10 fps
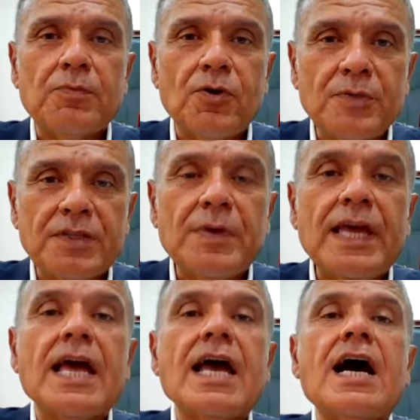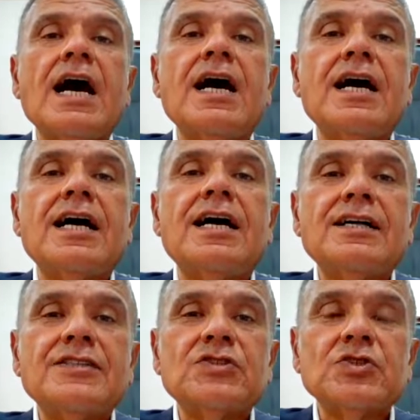permit me
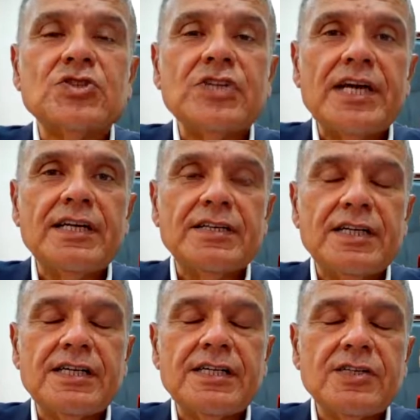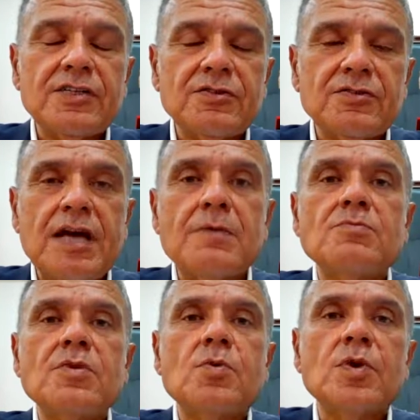to share
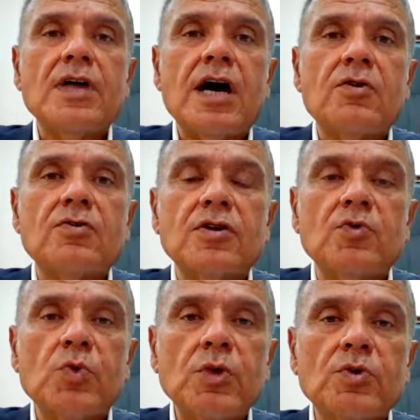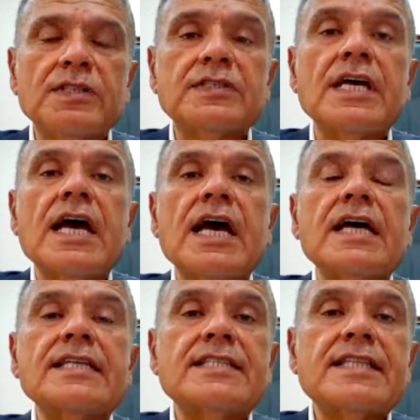them with our viewers,
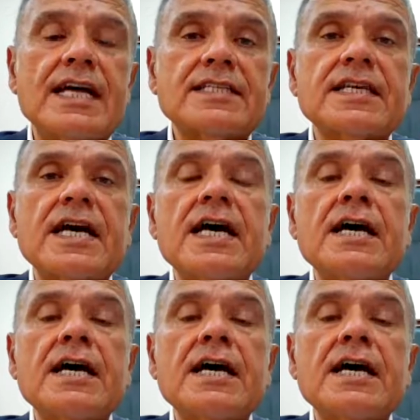is that